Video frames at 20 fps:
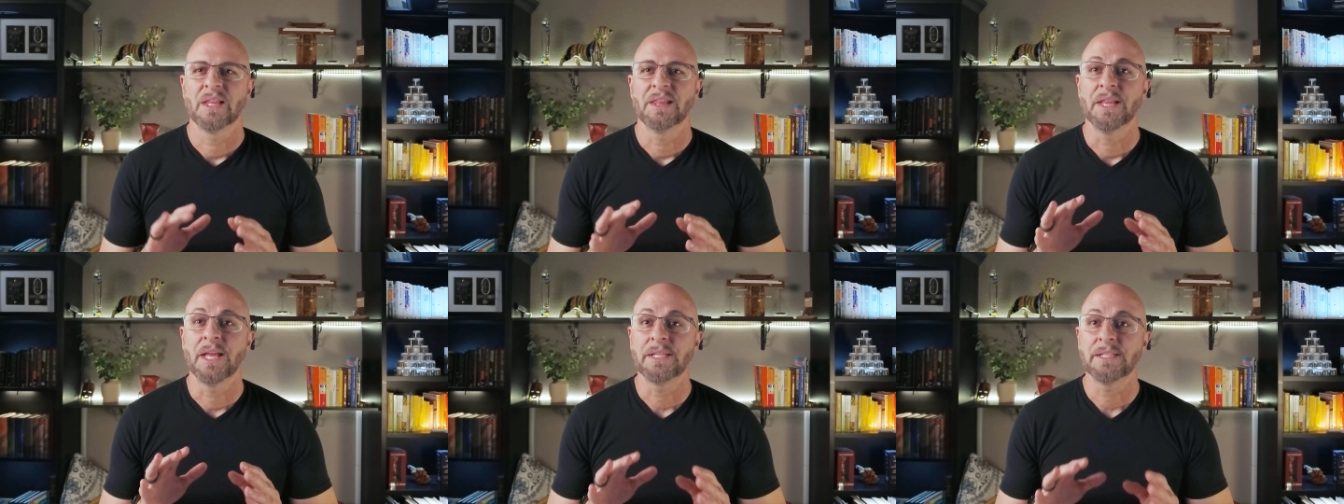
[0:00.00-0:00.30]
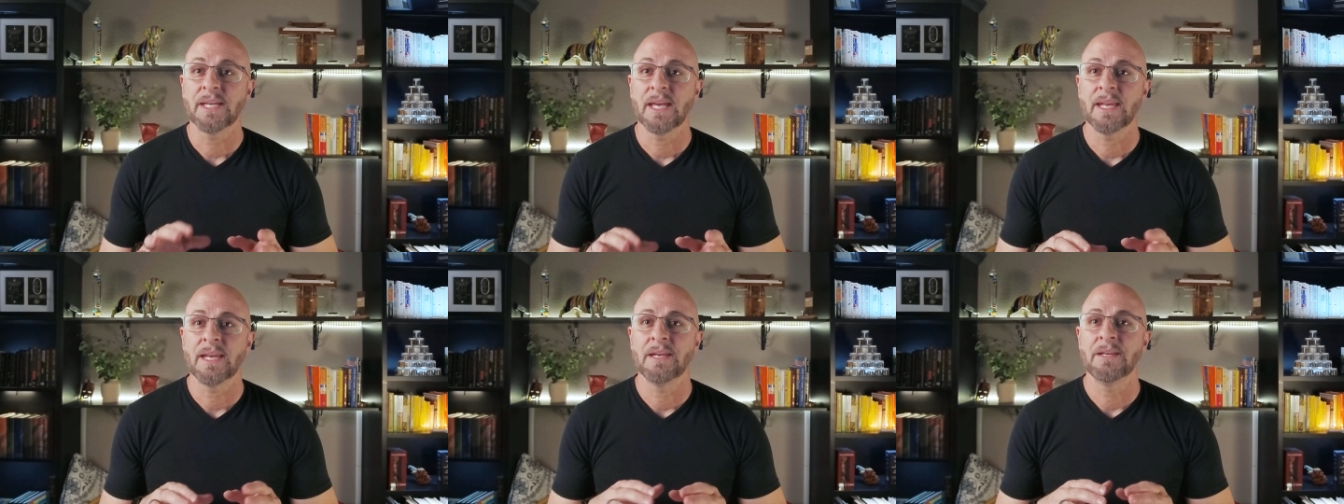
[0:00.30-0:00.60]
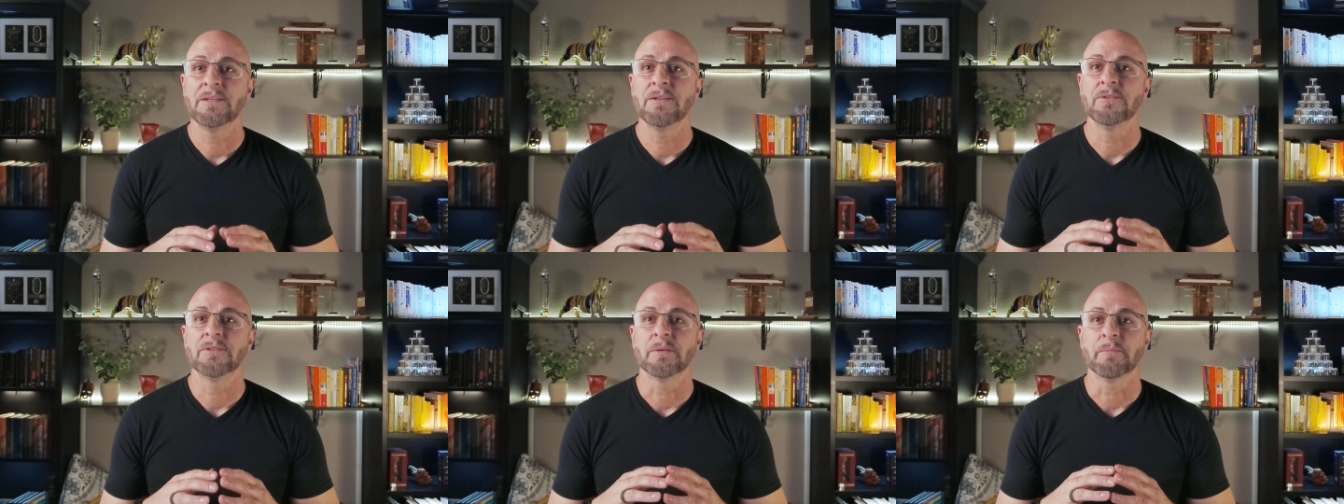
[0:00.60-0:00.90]
Let's get
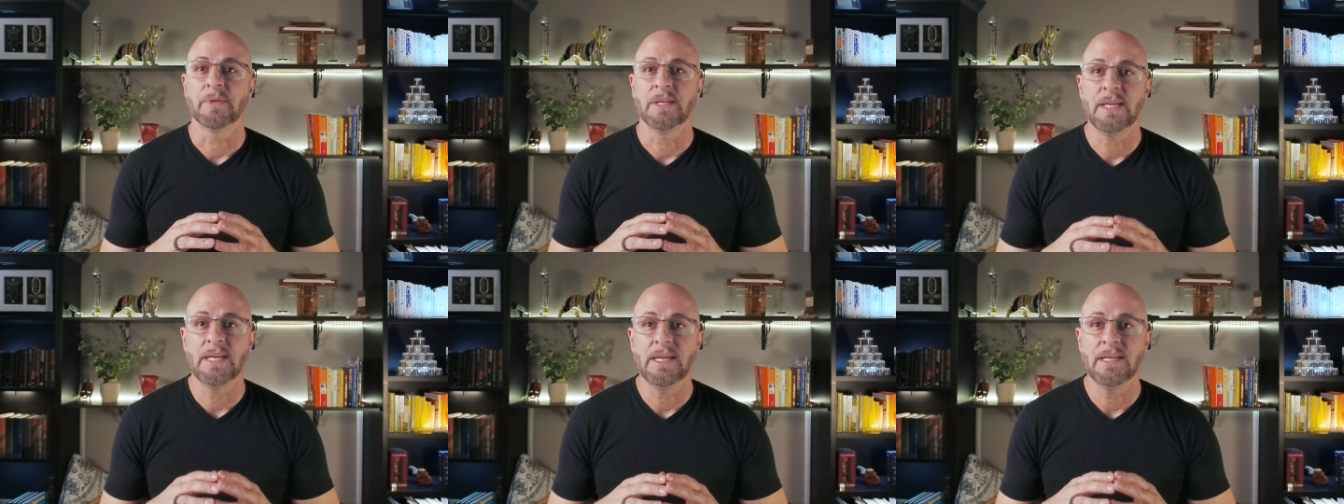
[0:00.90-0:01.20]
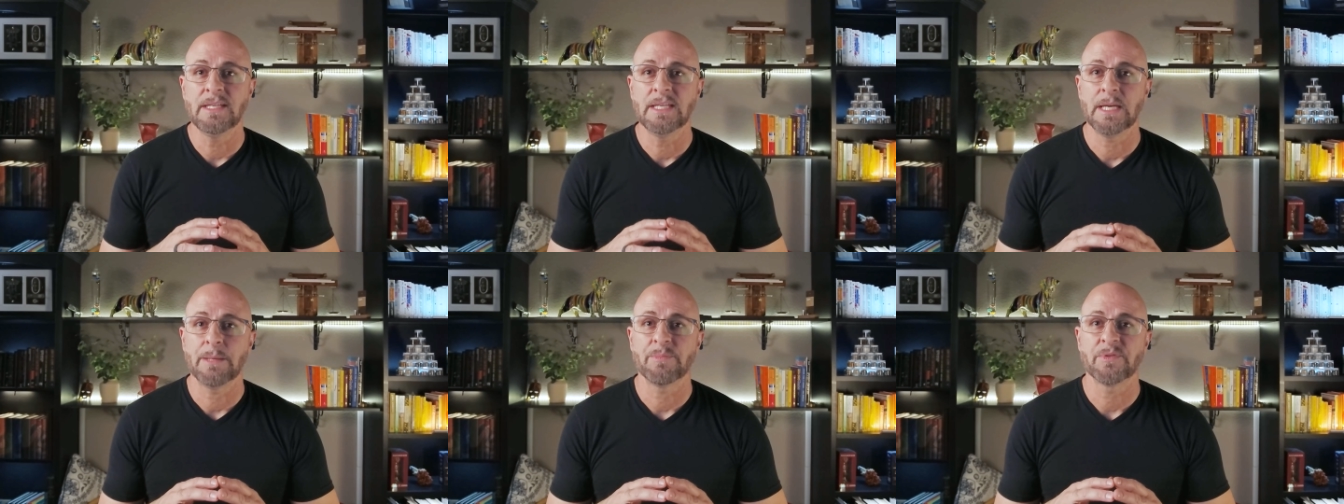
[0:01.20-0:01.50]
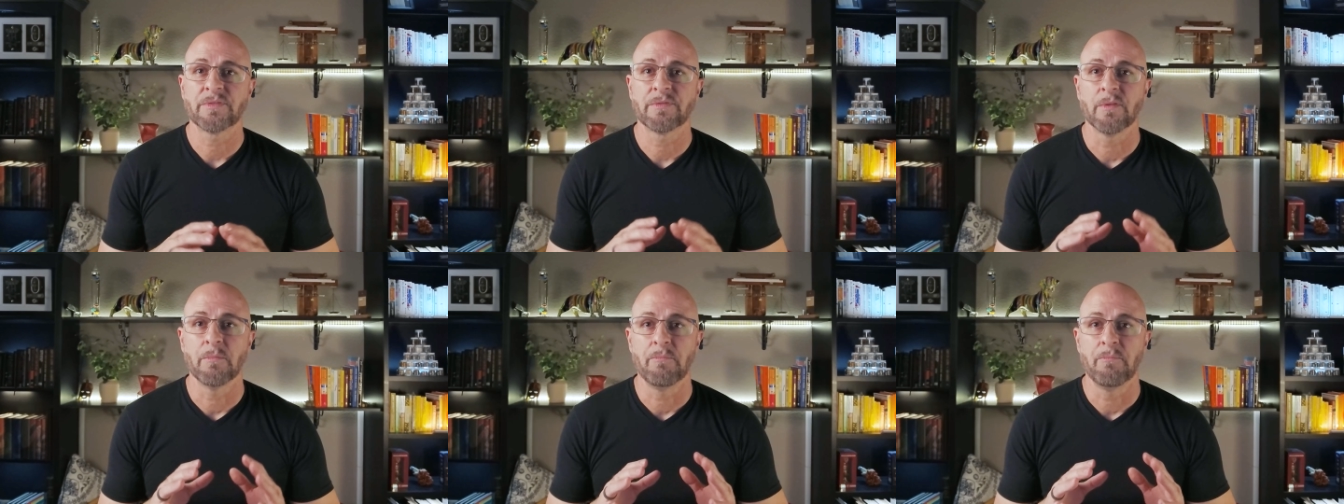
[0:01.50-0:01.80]
into some key
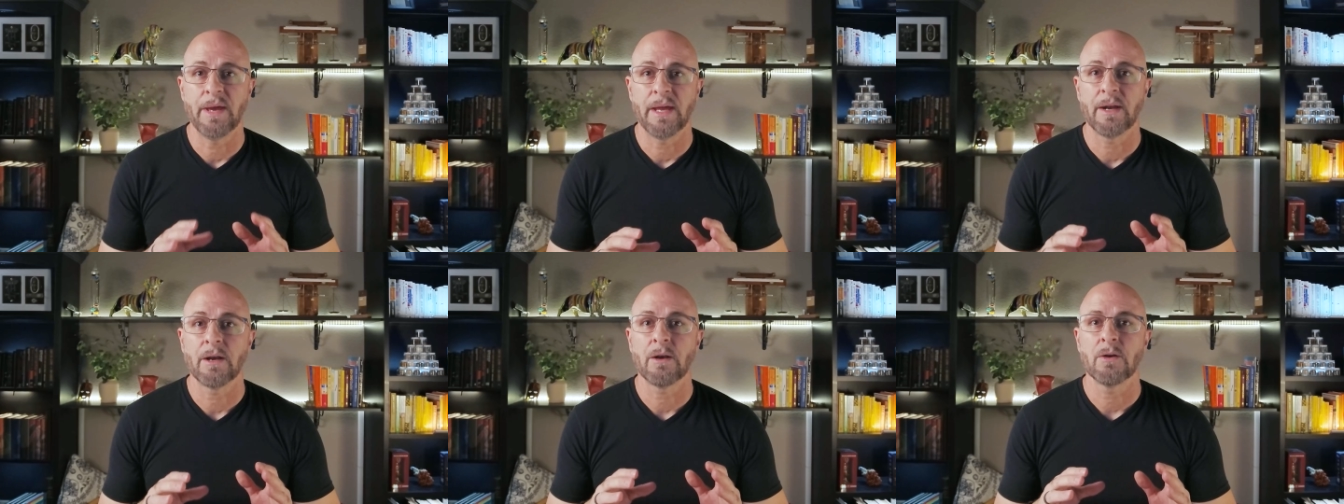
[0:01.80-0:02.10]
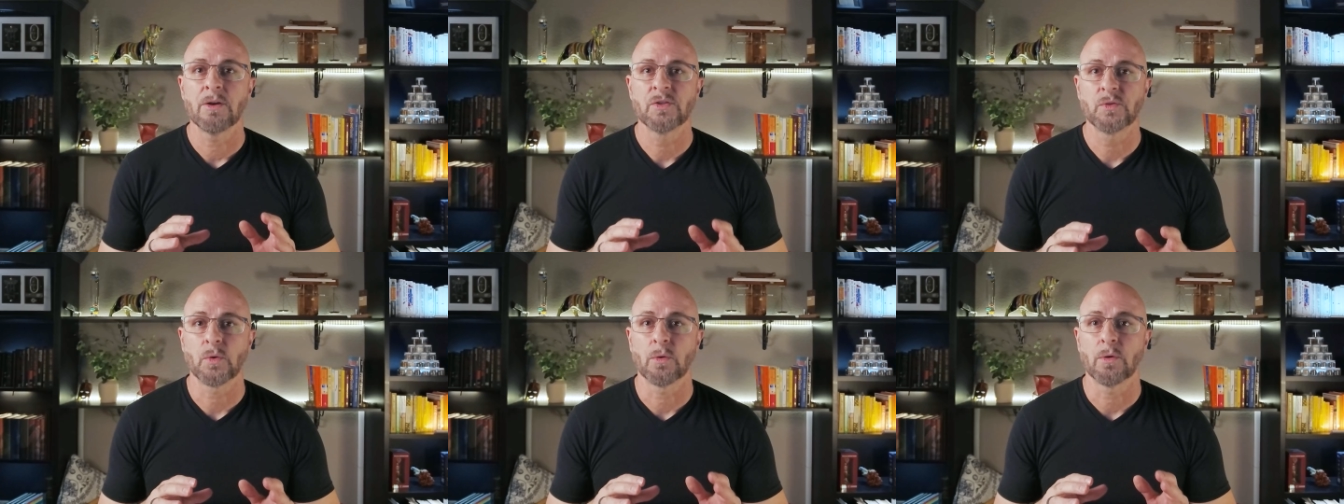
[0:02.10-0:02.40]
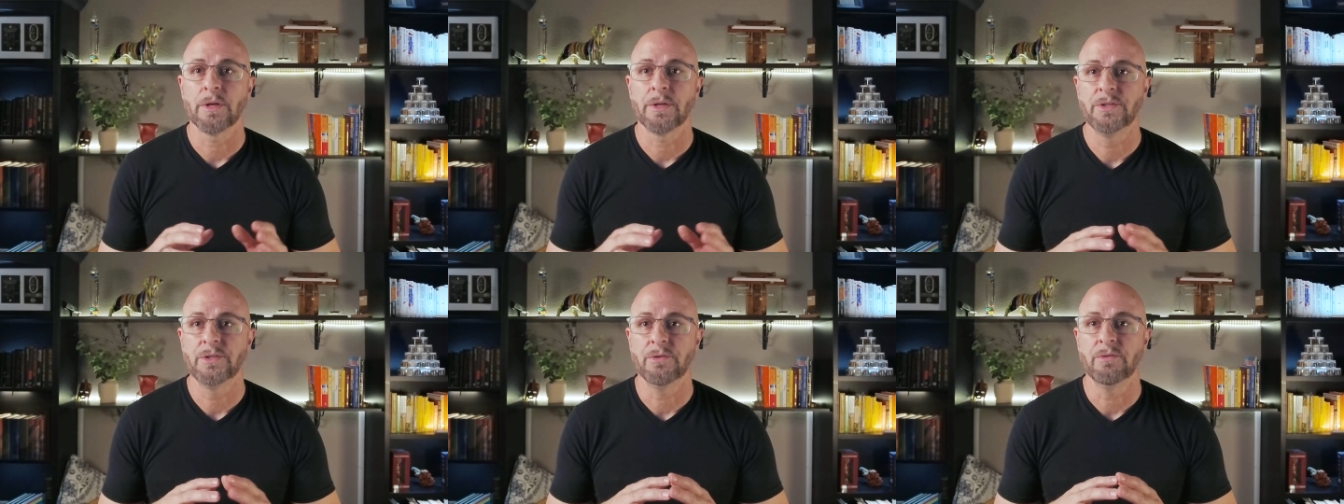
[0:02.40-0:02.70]
tips for better
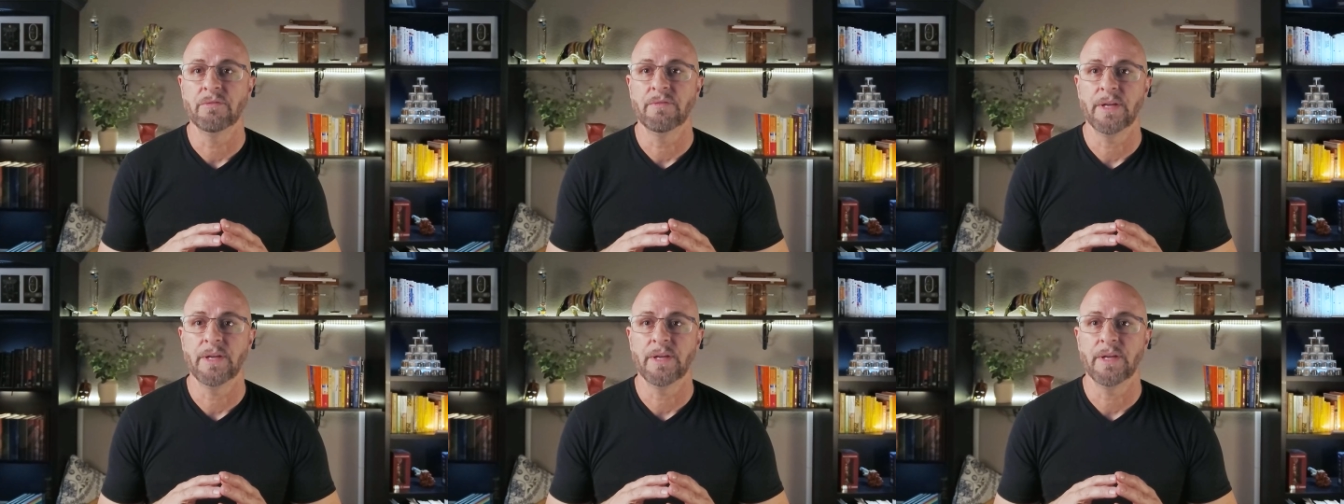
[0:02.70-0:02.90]
Sora two